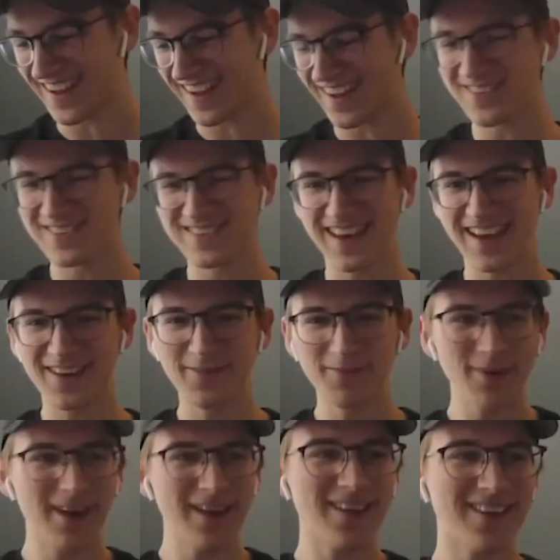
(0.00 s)
was like,
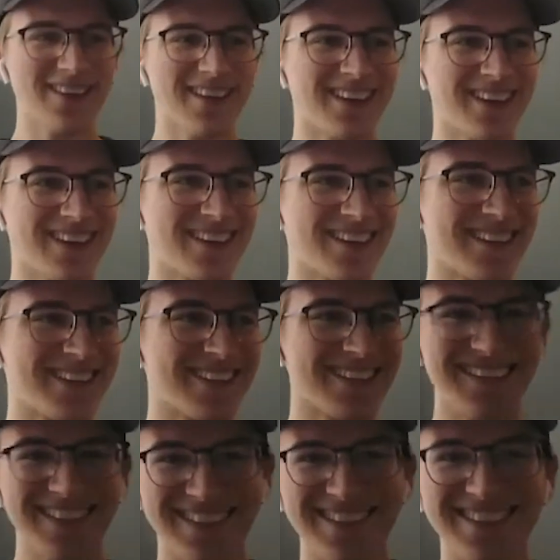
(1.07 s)
well,
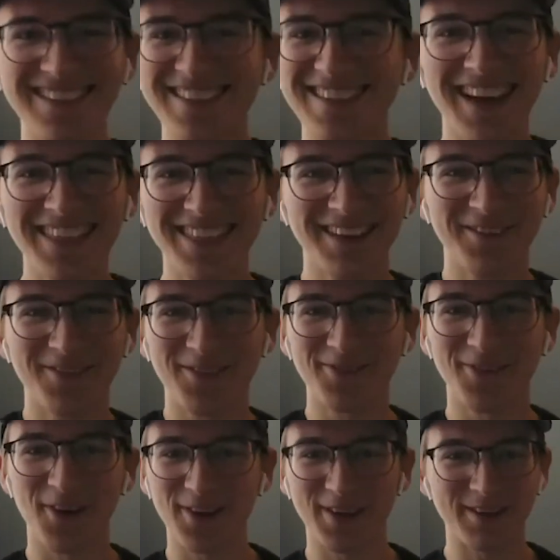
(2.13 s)
nothing will
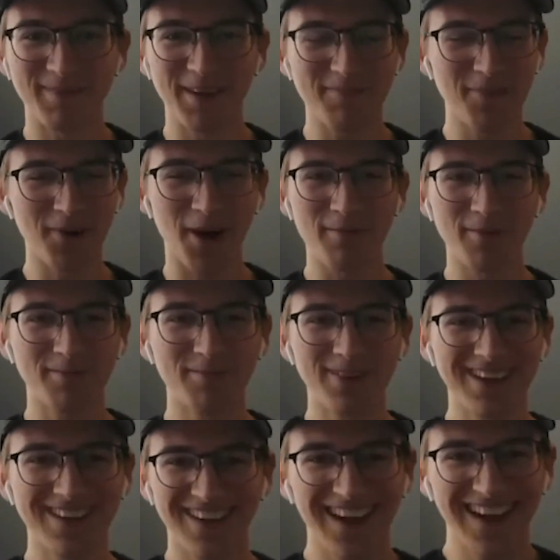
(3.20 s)
fall on me
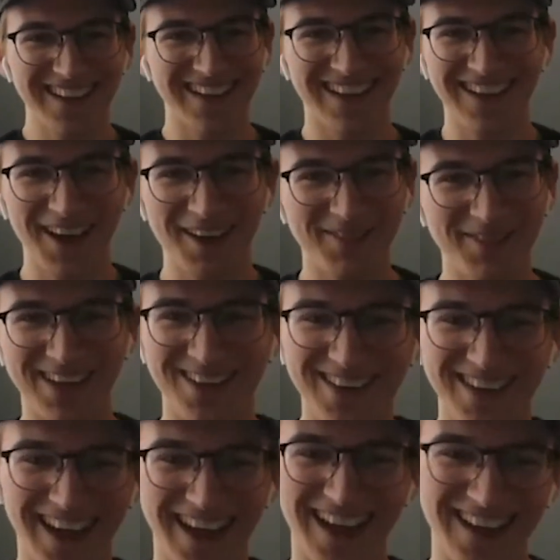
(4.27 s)
probably, right? Like, I'll be
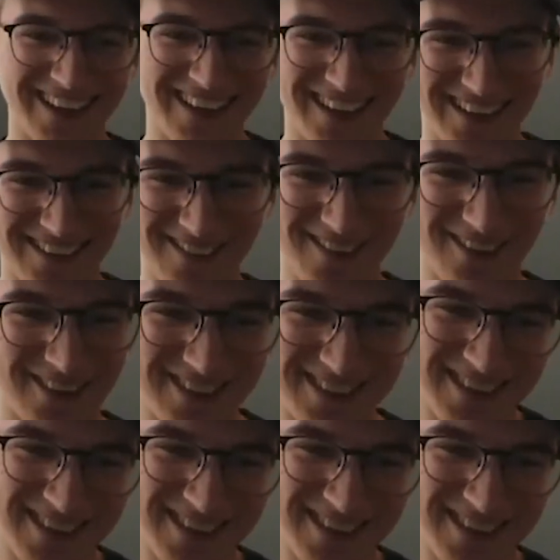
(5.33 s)
okay. And of course,